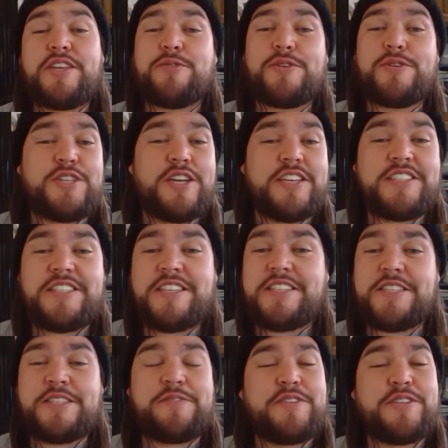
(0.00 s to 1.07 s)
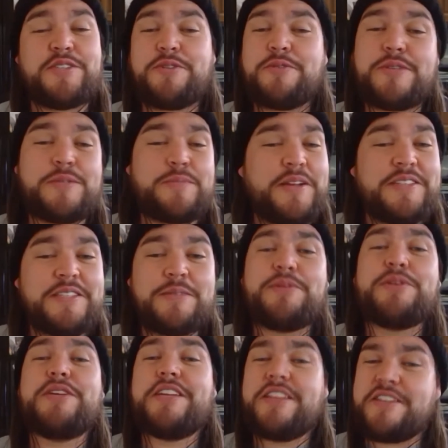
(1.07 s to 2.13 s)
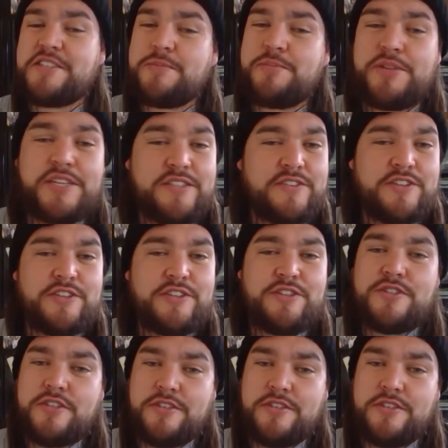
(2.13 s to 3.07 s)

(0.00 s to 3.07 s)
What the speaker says: your justice is fiscal responsibility, there's a place for you too.